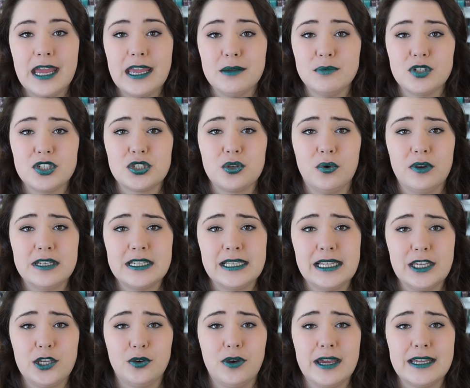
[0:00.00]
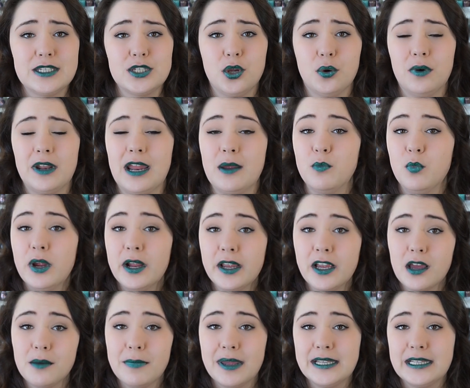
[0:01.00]
I am just going to let you guys know what I'm
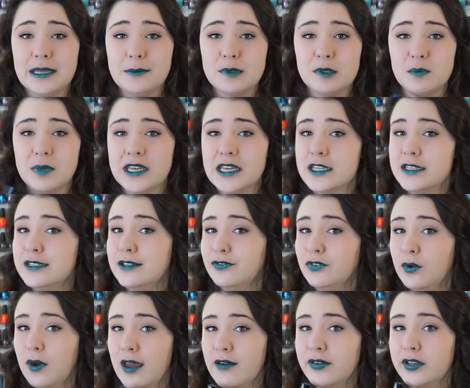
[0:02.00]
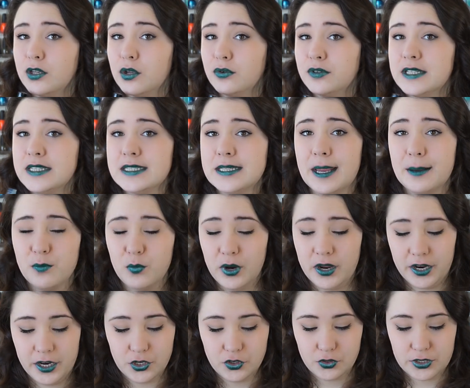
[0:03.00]
wearing on my lips because if you haven't noticed, I'm
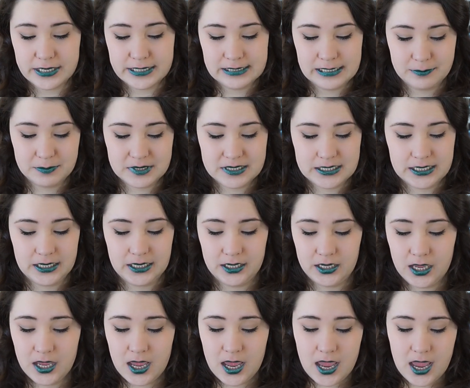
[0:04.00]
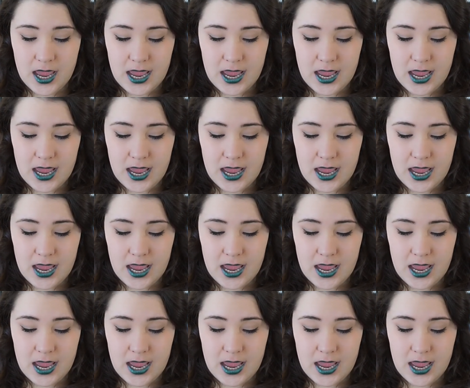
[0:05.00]
wearing green lipstick